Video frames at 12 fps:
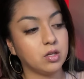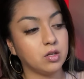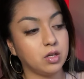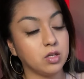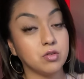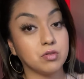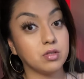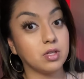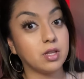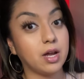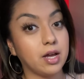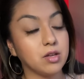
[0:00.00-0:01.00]
and you'll see
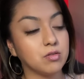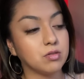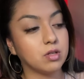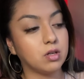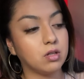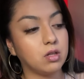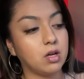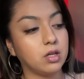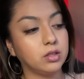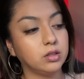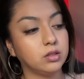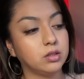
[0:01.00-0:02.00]
that I use it a
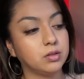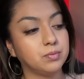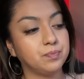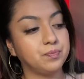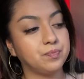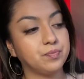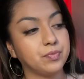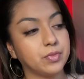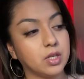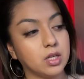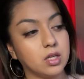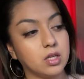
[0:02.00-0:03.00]
lot,
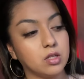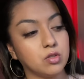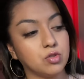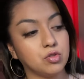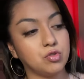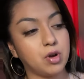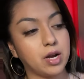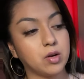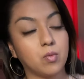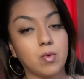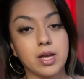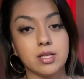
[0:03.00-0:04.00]
is dried
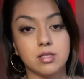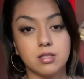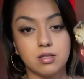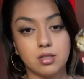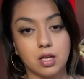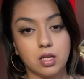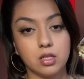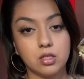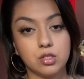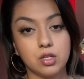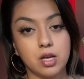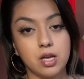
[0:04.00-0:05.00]
white
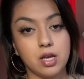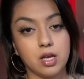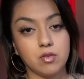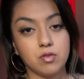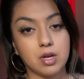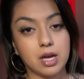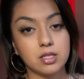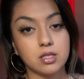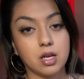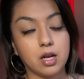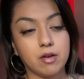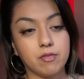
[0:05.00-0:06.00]
sage. If you guys
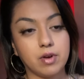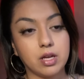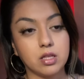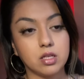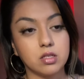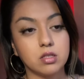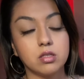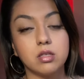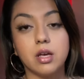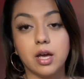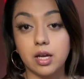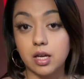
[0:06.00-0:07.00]
cannot find this,
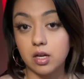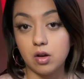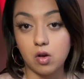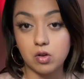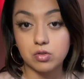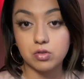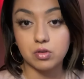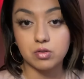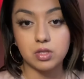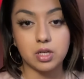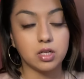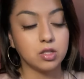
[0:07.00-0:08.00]
I can also
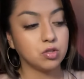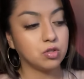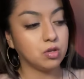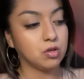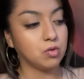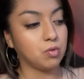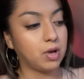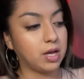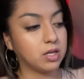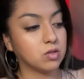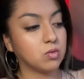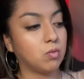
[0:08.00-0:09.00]
send it to you
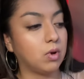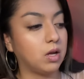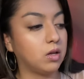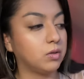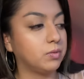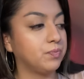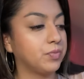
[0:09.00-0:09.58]
as well.